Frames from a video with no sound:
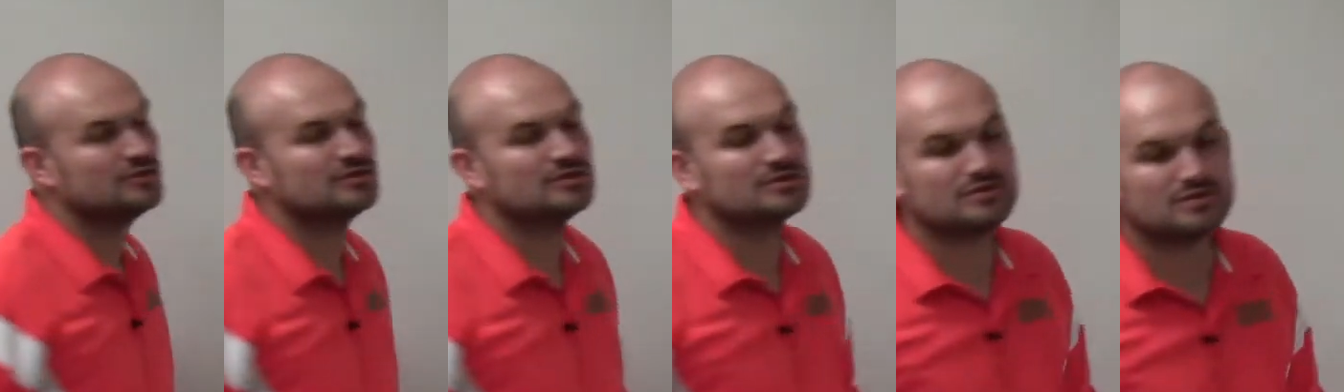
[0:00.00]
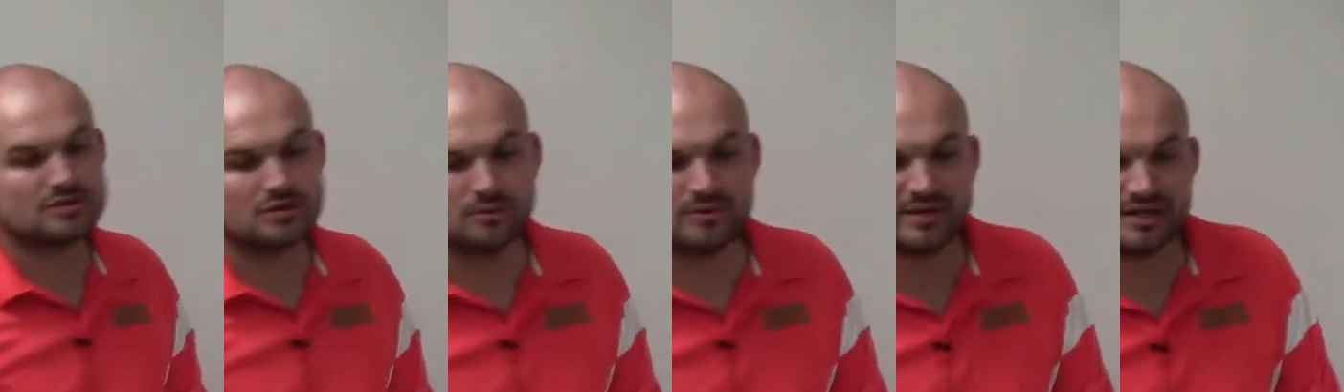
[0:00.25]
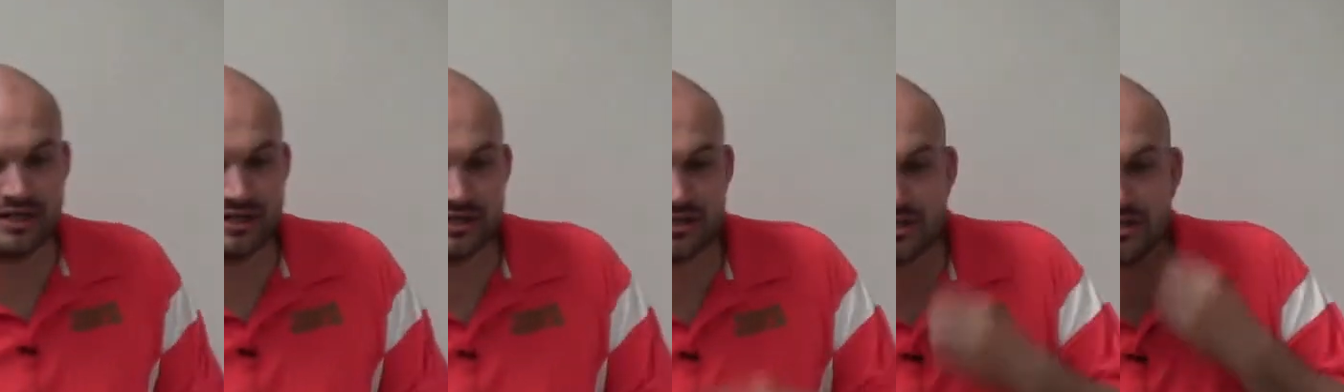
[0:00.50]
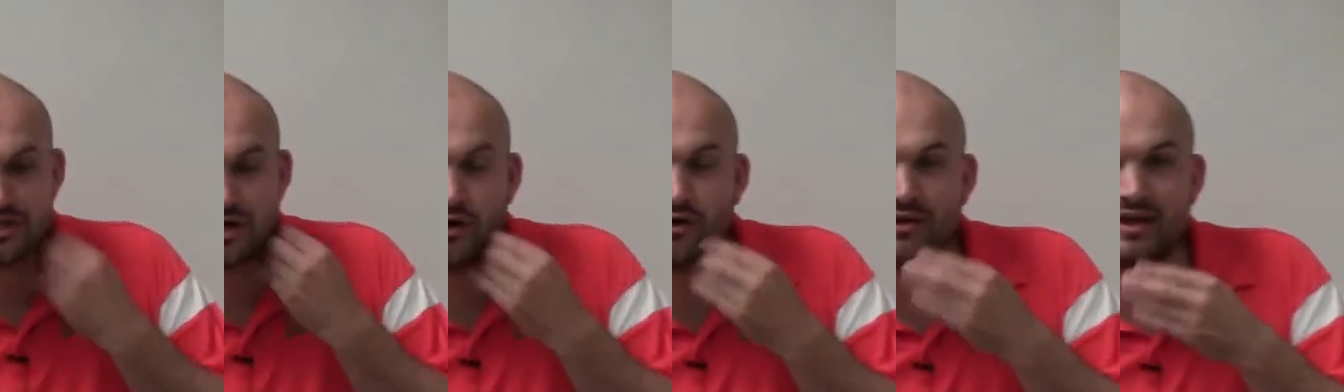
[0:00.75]
so we can
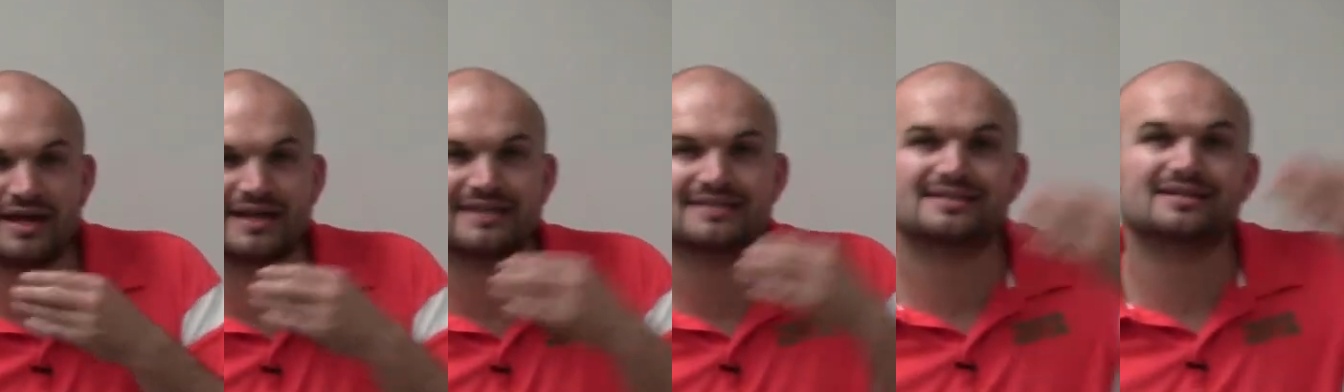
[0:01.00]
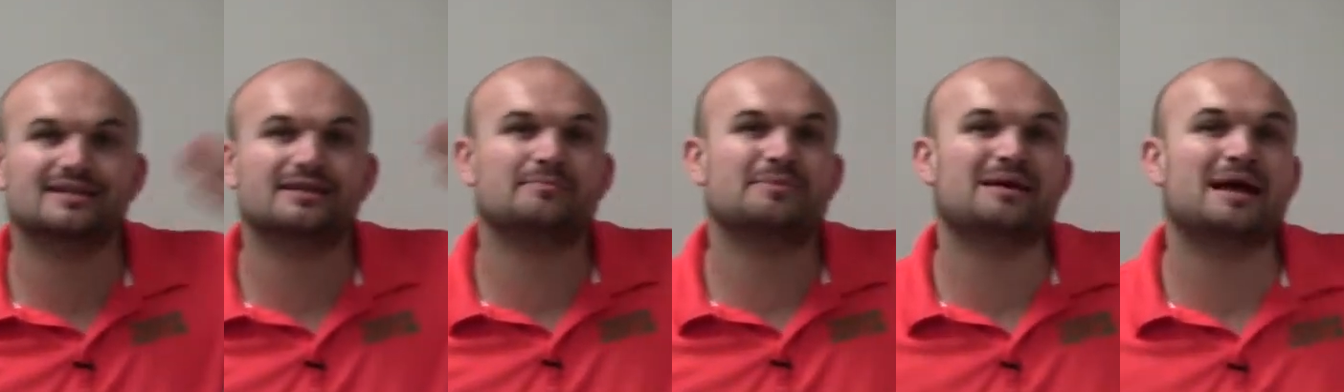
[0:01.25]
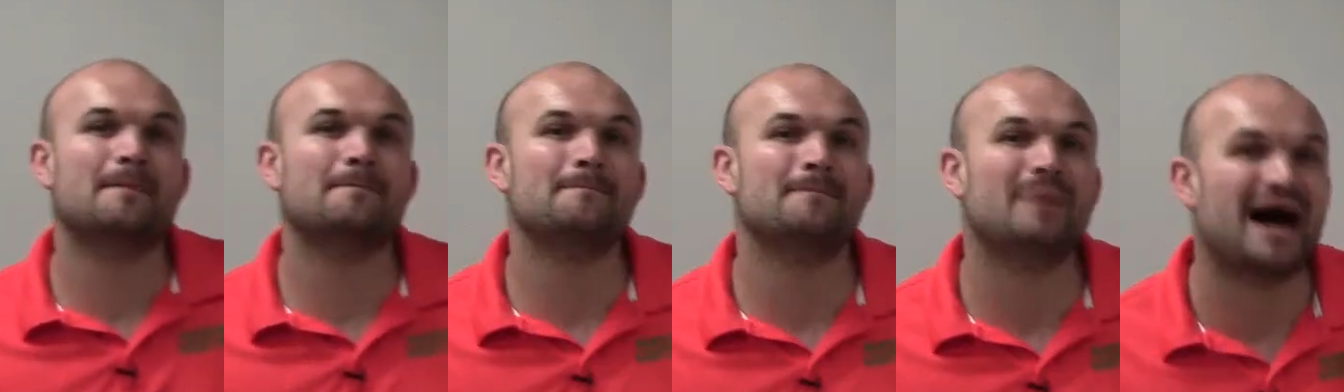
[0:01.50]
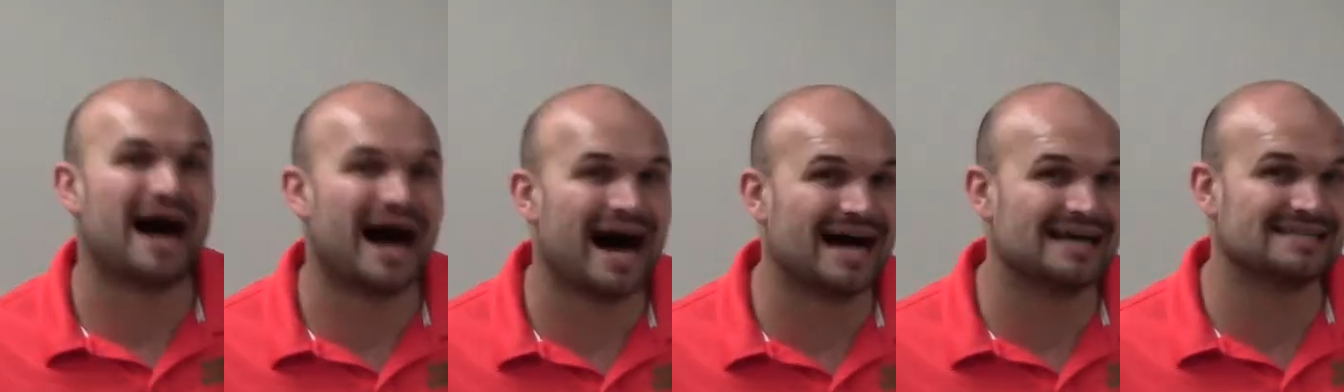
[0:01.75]
show that it's going to be a
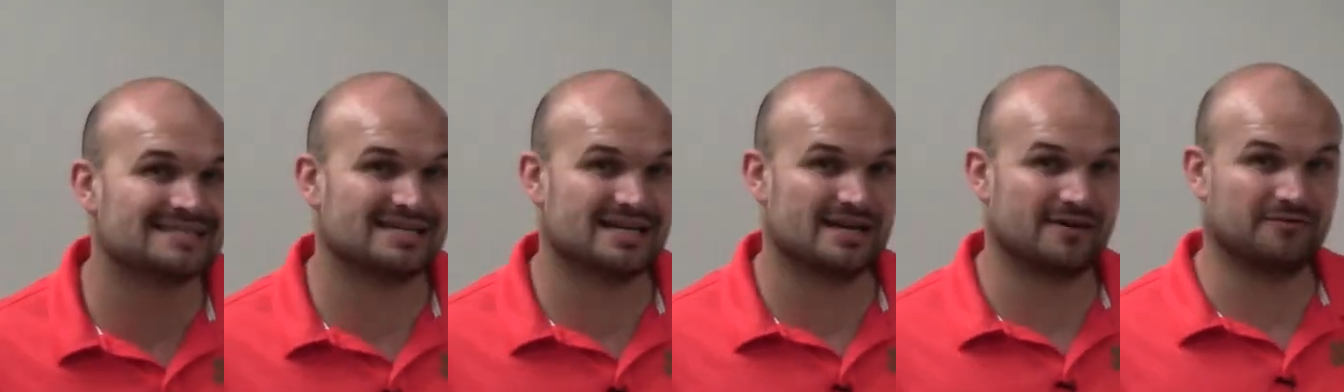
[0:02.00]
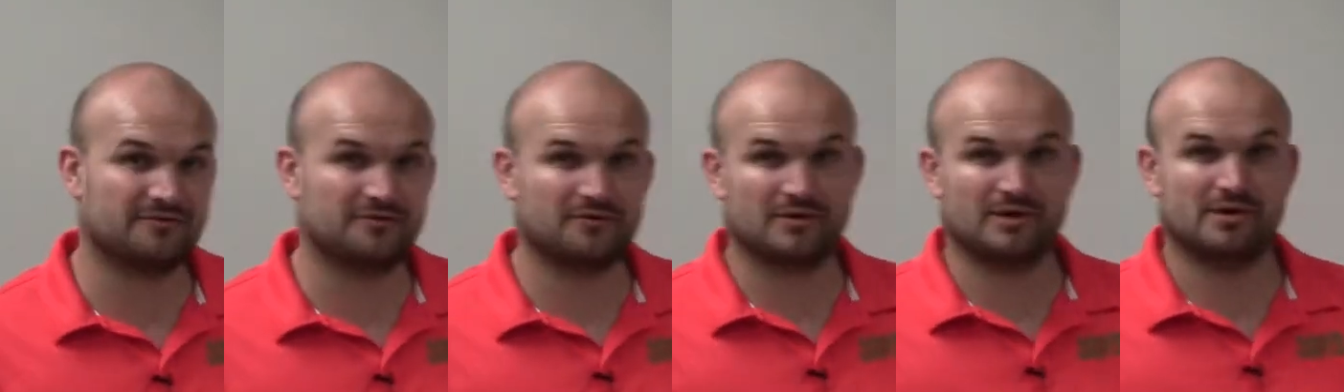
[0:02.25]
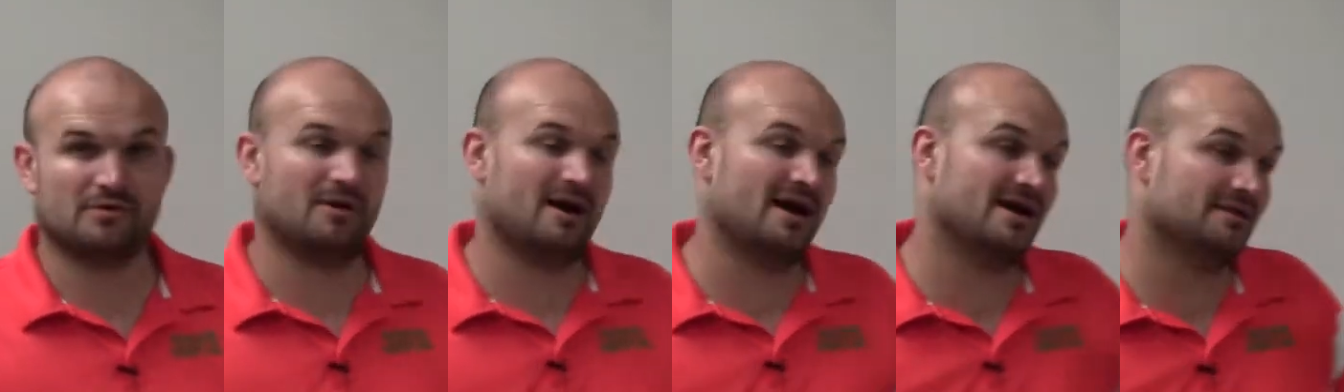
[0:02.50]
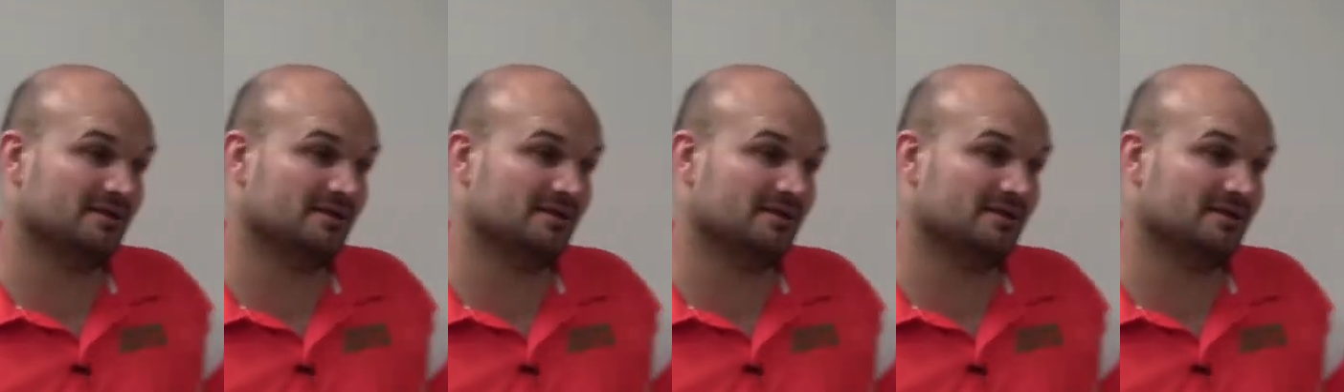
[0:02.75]
positive 3, right?